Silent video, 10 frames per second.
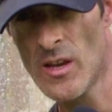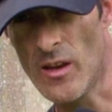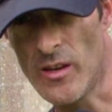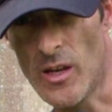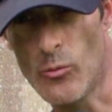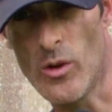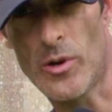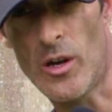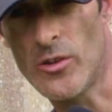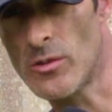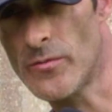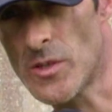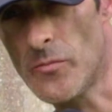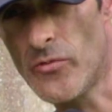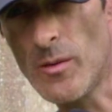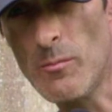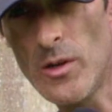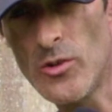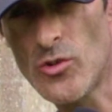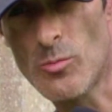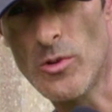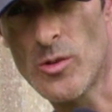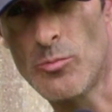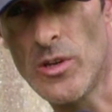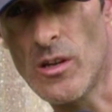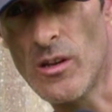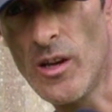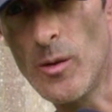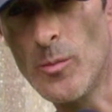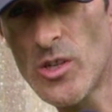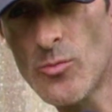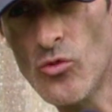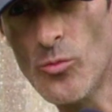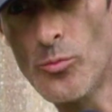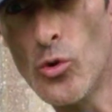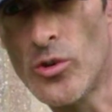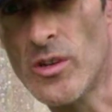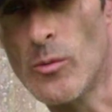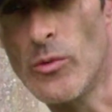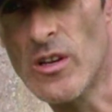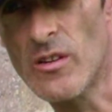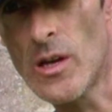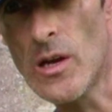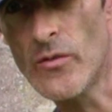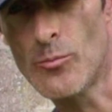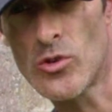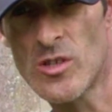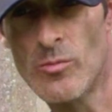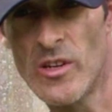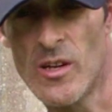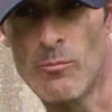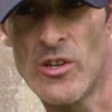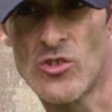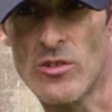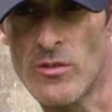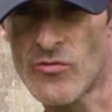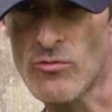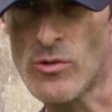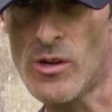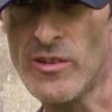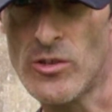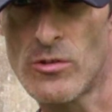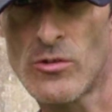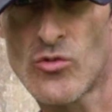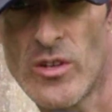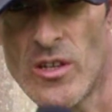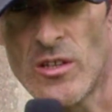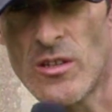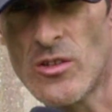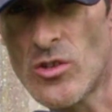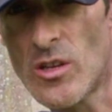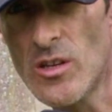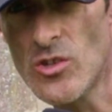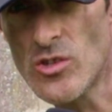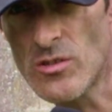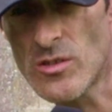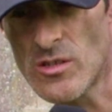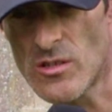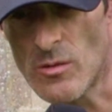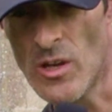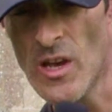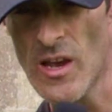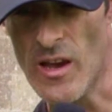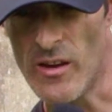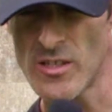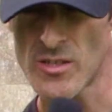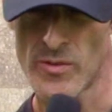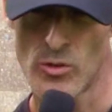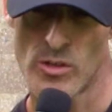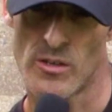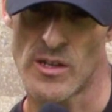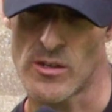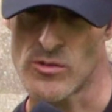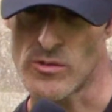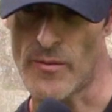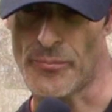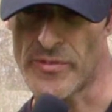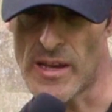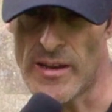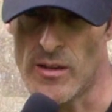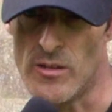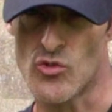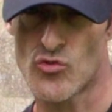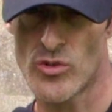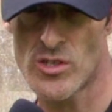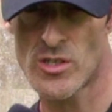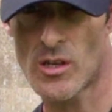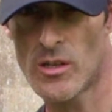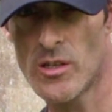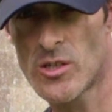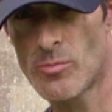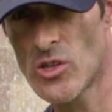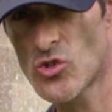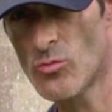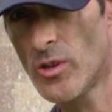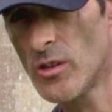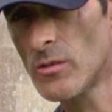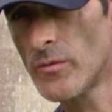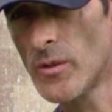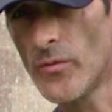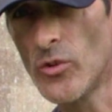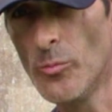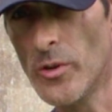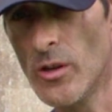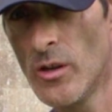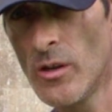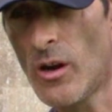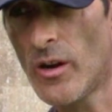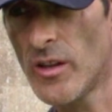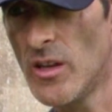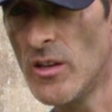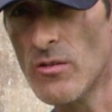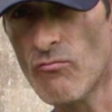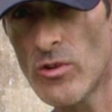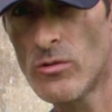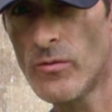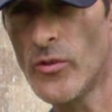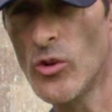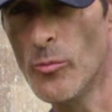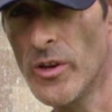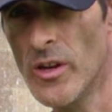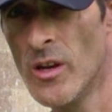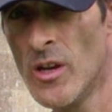and that we're part of something much, much bigger and much more important than we could ever possibly imagine through our indoctrinated education system. And I just feel that intrinsically special part of the phenomena, i.e. the real phenomena,